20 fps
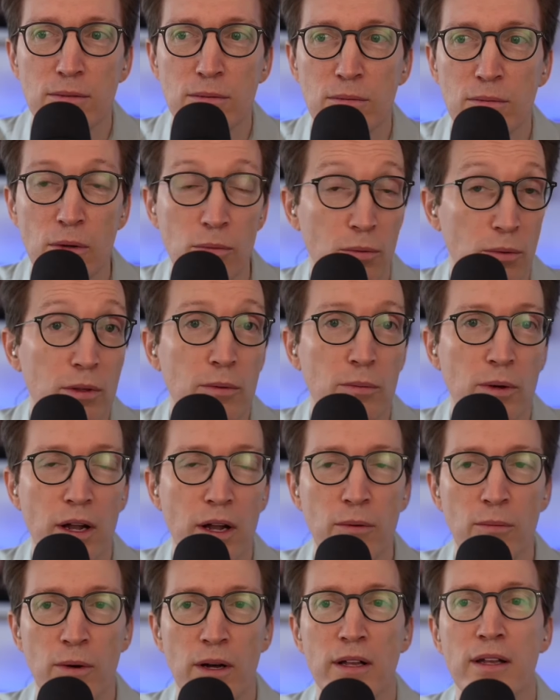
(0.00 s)

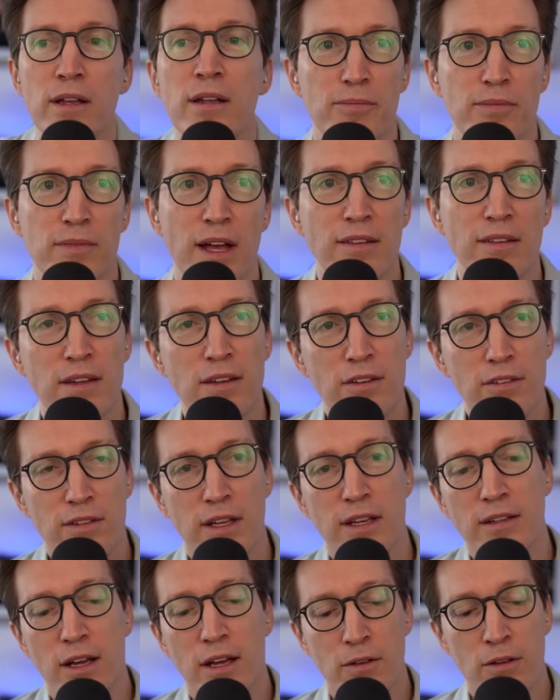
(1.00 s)
one-on-one. That's
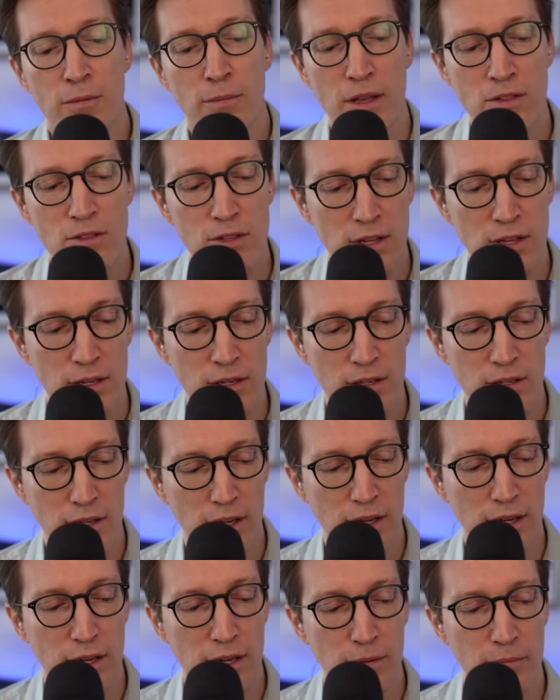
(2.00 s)
interesting. Now, you mentioned
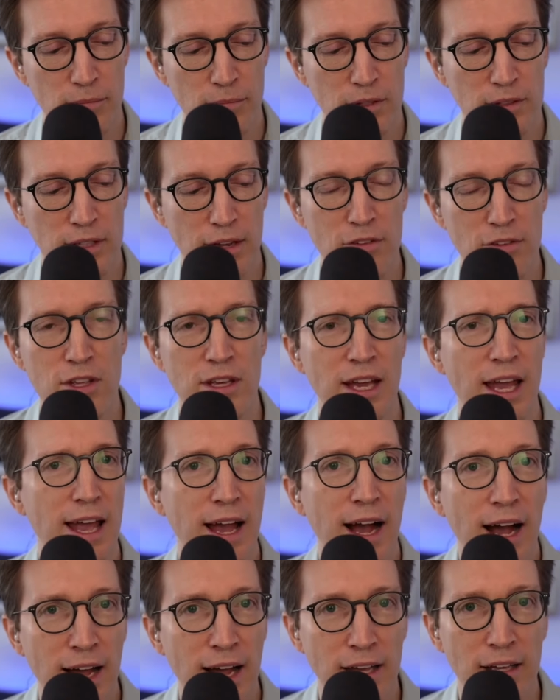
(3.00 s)
leveraging
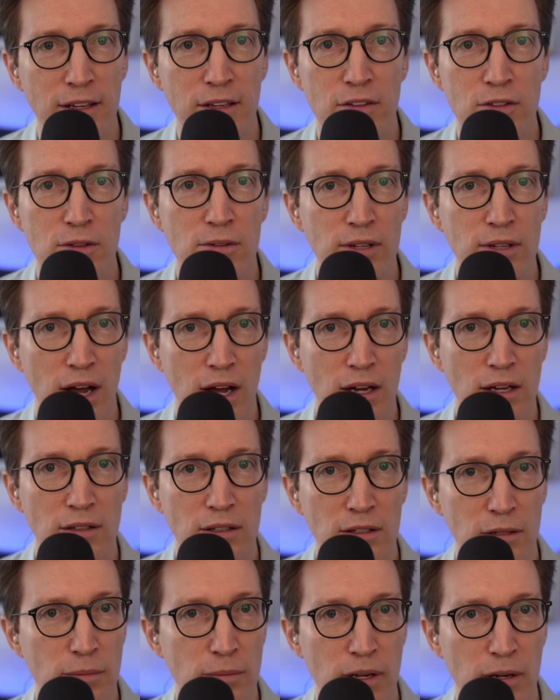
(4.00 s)
AI. Could you talk a
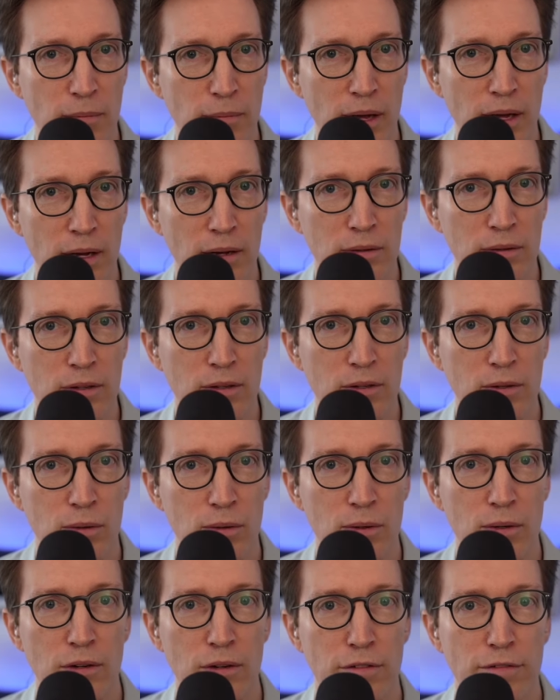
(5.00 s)
little bit about
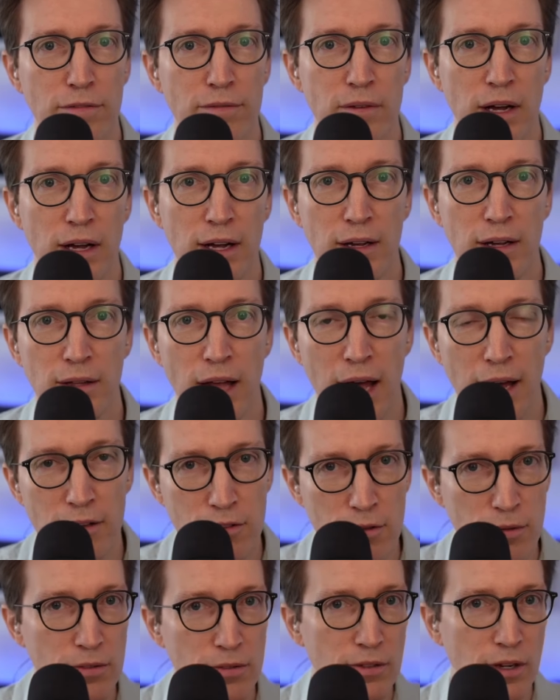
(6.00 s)
your how
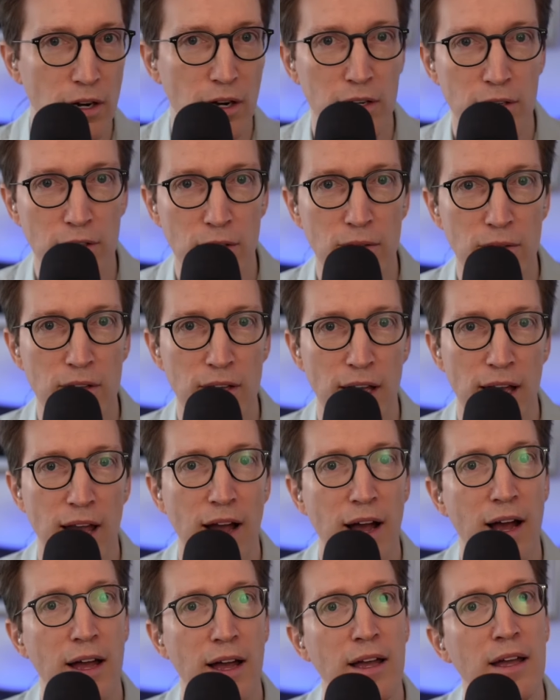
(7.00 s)
did you start using
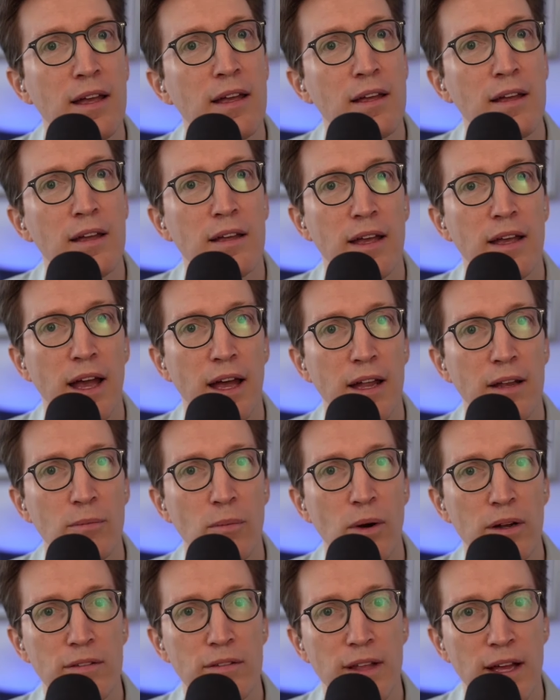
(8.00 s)
AI, and
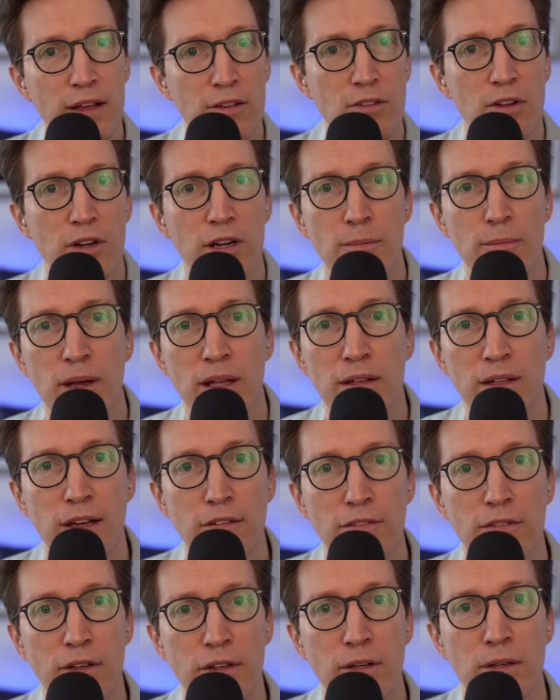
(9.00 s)
what has that journey been like
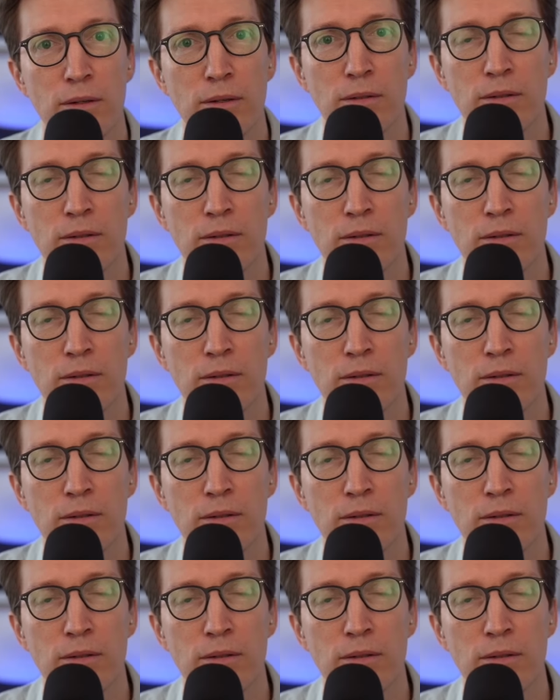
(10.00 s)
for you?